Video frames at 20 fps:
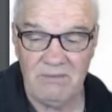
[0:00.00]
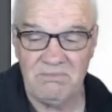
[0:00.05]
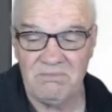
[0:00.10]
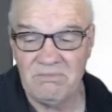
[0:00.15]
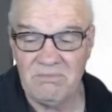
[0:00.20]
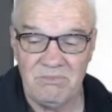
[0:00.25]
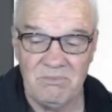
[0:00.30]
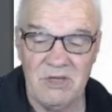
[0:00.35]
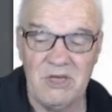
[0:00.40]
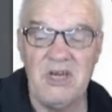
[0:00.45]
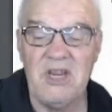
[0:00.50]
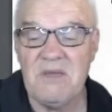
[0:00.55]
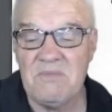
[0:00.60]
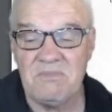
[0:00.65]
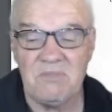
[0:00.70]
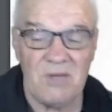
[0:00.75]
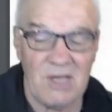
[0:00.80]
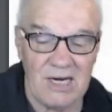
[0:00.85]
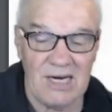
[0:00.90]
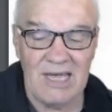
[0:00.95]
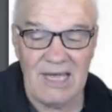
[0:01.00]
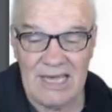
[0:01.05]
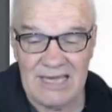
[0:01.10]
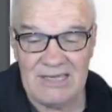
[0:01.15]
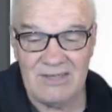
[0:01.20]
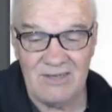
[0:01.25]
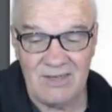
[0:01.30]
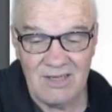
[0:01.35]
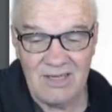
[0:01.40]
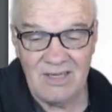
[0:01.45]

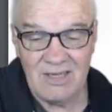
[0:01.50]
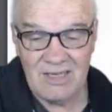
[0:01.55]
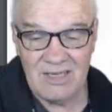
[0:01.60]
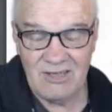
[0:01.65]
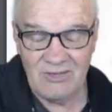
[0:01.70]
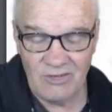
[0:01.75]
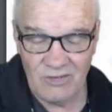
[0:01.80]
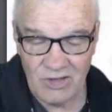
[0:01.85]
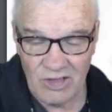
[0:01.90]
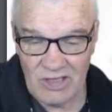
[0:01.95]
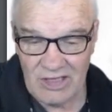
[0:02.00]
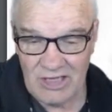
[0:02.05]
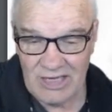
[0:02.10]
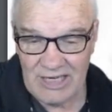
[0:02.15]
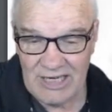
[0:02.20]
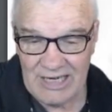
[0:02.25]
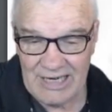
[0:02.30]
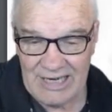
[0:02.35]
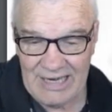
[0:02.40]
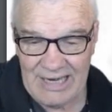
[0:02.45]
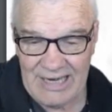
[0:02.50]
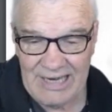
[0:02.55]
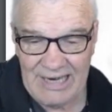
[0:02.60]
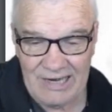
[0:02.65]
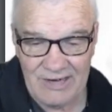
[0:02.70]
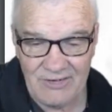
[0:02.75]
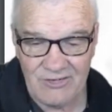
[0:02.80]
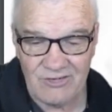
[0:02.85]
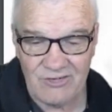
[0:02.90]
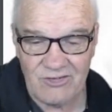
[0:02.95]
manipulate until you get
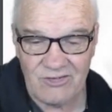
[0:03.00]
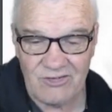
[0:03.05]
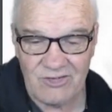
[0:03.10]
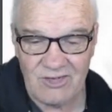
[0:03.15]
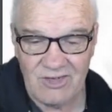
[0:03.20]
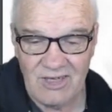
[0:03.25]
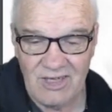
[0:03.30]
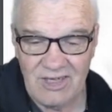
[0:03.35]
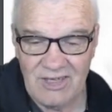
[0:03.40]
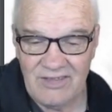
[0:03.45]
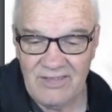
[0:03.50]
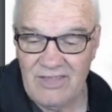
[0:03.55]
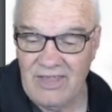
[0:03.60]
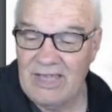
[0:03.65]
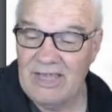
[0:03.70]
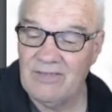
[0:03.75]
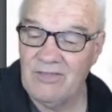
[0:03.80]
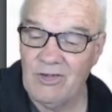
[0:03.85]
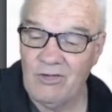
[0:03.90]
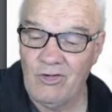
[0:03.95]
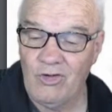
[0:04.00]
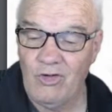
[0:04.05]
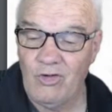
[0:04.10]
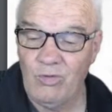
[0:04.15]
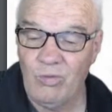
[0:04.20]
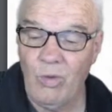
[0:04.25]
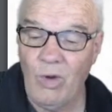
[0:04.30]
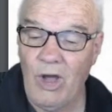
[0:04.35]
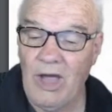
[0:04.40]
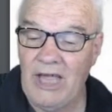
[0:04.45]
x. There, this
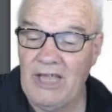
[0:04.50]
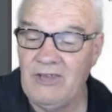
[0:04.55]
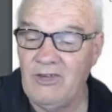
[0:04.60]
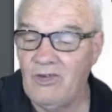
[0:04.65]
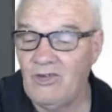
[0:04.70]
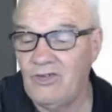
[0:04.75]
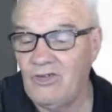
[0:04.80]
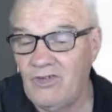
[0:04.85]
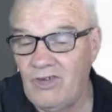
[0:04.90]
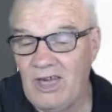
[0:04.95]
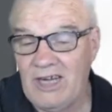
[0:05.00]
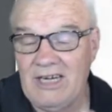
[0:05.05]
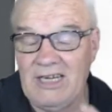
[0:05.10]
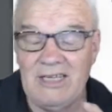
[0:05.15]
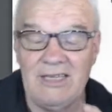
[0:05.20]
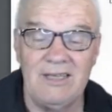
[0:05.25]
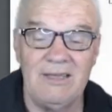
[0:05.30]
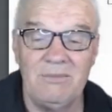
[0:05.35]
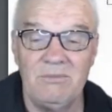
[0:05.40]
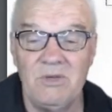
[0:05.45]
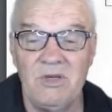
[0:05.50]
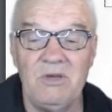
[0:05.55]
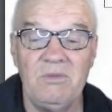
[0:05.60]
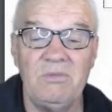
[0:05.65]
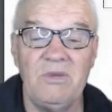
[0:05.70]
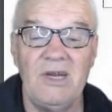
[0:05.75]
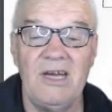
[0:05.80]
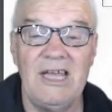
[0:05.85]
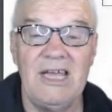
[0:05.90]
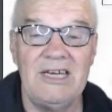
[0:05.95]
is why you study
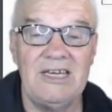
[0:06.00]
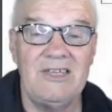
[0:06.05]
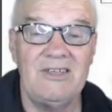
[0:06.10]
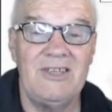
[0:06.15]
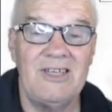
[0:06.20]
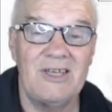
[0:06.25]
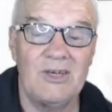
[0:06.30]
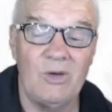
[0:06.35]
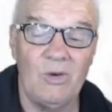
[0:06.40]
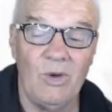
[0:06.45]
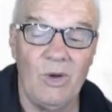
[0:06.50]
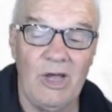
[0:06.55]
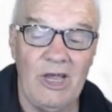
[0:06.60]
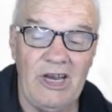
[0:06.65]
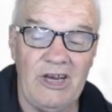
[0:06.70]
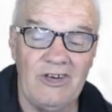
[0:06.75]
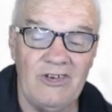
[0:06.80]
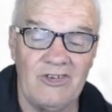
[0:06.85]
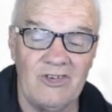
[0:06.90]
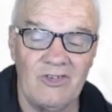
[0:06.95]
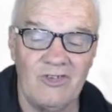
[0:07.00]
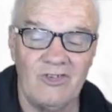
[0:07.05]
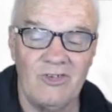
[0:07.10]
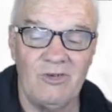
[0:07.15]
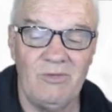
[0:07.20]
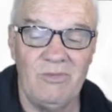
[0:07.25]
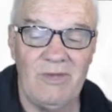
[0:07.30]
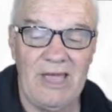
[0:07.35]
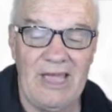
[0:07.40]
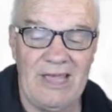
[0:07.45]
manipulating the equations
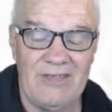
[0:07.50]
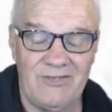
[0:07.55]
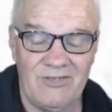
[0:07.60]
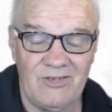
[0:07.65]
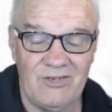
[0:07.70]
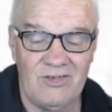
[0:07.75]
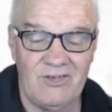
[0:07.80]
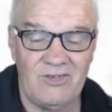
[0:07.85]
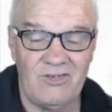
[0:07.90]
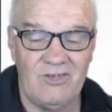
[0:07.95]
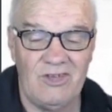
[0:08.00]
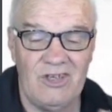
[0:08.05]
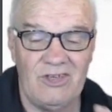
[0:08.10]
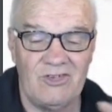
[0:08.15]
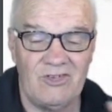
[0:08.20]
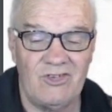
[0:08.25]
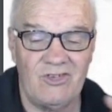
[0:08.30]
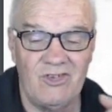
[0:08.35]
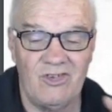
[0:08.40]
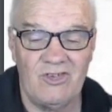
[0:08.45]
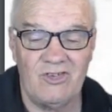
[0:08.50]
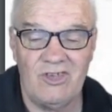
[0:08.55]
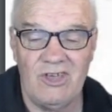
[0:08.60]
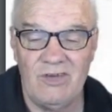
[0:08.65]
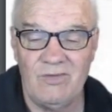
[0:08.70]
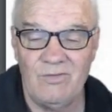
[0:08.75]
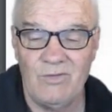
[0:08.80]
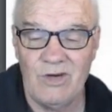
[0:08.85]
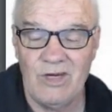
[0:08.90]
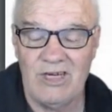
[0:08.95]
in maths. These are just
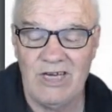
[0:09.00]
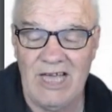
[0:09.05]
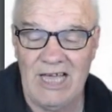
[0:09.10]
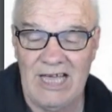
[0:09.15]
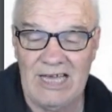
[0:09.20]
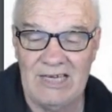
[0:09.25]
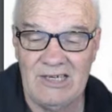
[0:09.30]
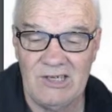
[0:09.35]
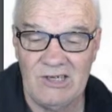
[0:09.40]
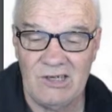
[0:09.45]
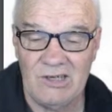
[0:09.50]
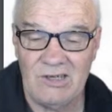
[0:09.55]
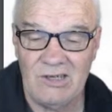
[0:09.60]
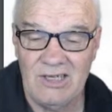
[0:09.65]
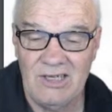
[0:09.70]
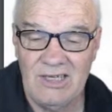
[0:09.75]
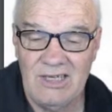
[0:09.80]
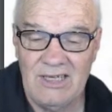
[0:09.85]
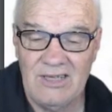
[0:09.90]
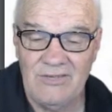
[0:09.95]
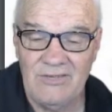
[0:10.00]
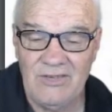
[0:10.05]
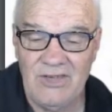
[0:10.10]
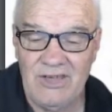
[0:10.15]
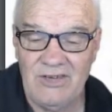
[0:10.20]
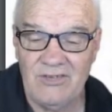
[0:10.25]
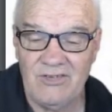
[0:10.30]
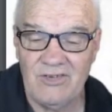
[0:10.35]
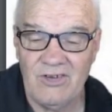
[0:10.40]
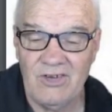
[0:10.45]
everyday little
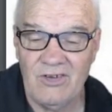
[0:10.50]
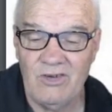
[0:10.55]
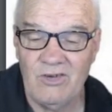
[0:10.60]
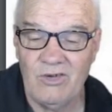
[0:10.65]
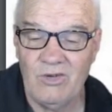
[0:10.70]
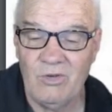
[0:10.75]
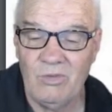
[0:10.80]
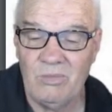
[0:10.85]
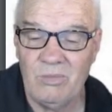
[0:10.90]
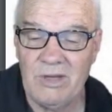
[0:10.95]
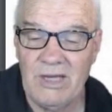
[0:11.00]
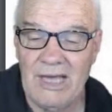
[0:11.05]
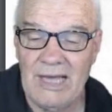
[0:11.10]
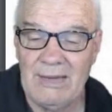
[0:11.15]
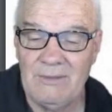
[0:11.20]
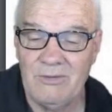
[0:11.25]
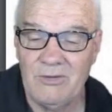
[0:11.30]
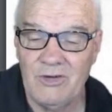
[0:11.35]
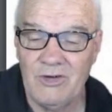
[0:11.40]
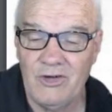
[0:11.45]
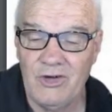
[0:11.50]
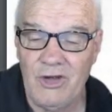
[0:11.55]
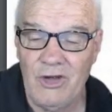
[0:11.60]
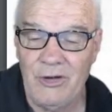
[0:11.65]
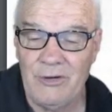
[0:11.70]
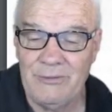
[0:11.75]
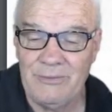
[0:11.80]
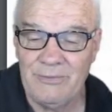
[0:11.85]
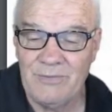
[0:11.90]
things that you should be able to do.